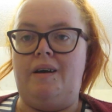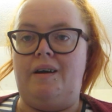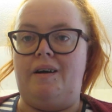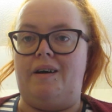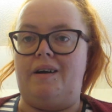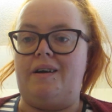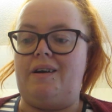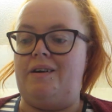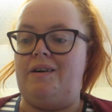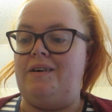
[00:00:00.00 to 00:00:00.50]

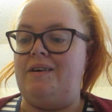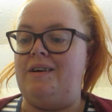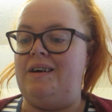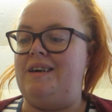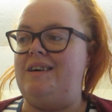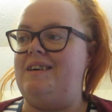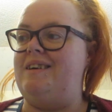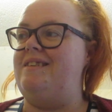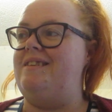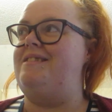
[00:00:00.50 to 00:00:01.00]
Hi
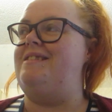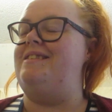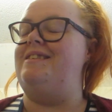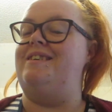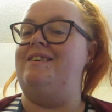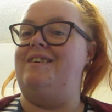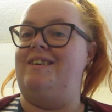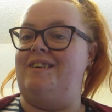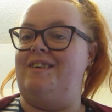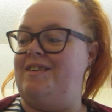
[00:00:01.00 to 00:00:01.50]
guys,
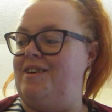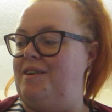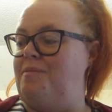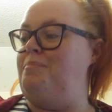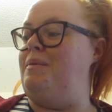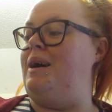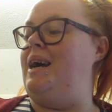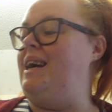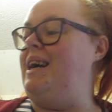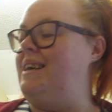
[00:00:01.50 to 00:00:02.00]
I'm
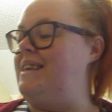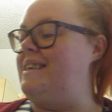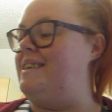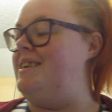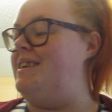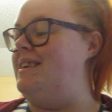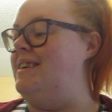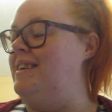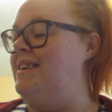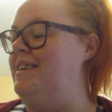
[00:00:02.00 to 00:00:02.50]
back,
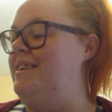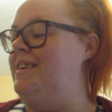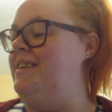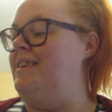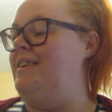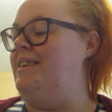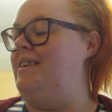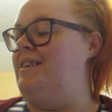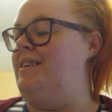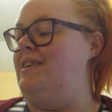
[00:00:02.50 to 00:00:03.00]

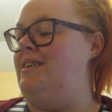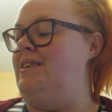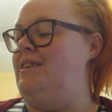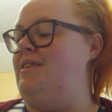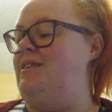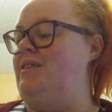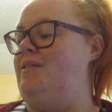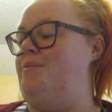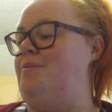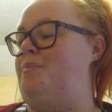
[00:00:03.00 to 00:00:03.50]

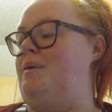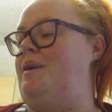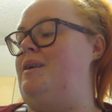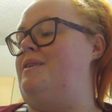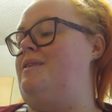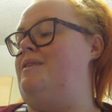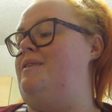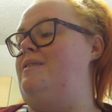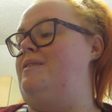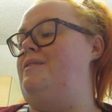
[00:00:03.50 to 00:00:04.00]
back
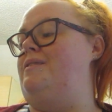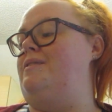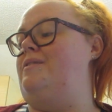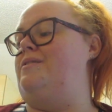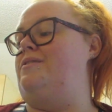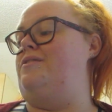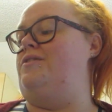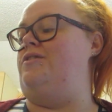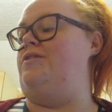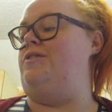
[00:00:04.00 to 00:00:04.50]

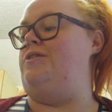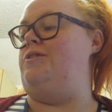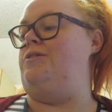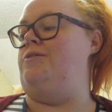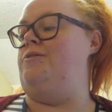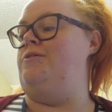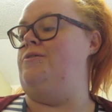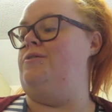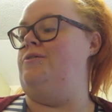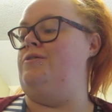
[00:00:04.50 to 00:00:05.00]
to
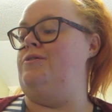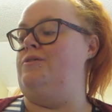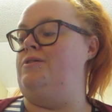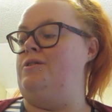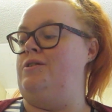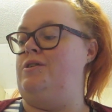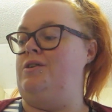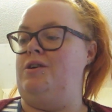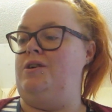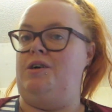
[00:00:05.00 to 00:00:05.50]

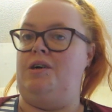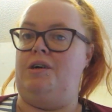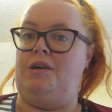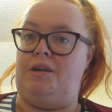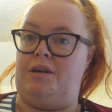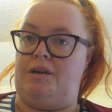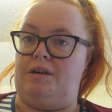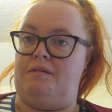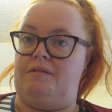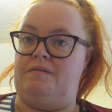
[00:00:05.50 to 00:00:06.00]

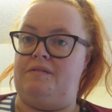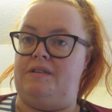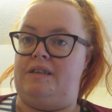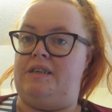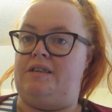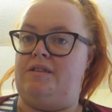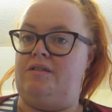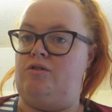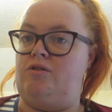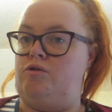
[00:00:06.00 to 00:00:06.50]
hopefully
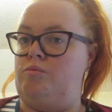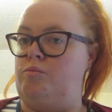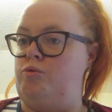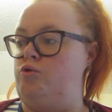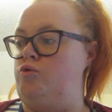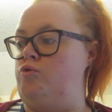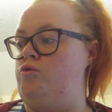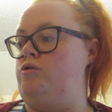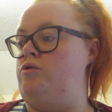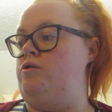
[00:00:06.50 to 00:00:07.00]
a normal